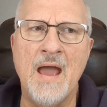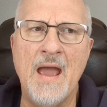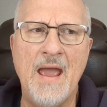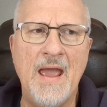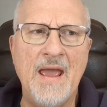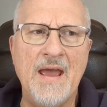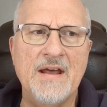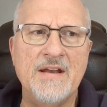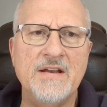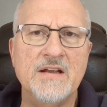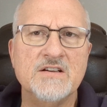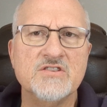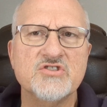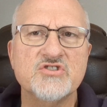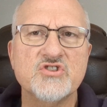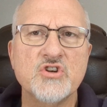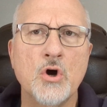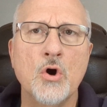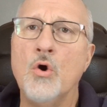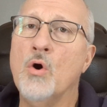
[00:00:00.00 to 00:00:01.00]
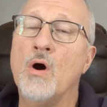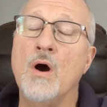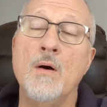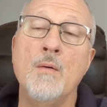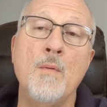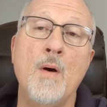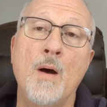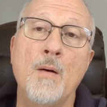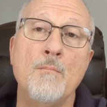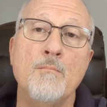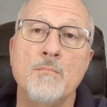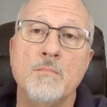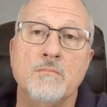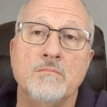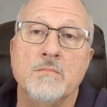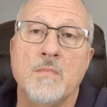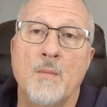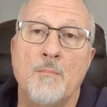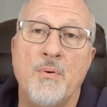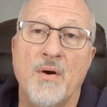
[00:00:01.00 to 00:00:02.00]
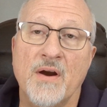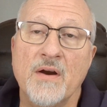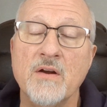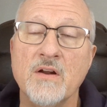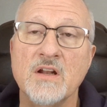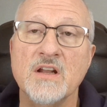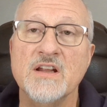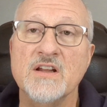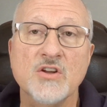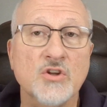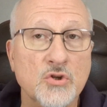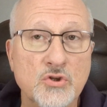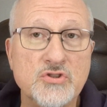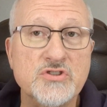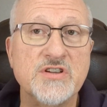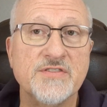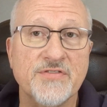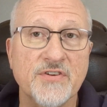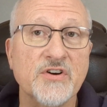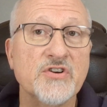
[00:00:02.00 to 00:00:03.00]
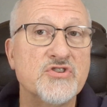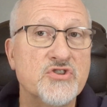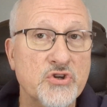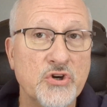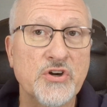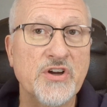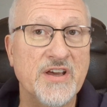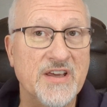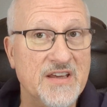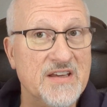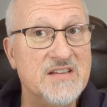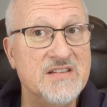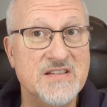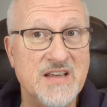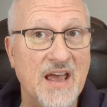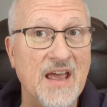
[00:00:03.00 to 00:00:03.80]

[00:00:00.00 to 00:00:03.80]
And so apparently Lucifer took his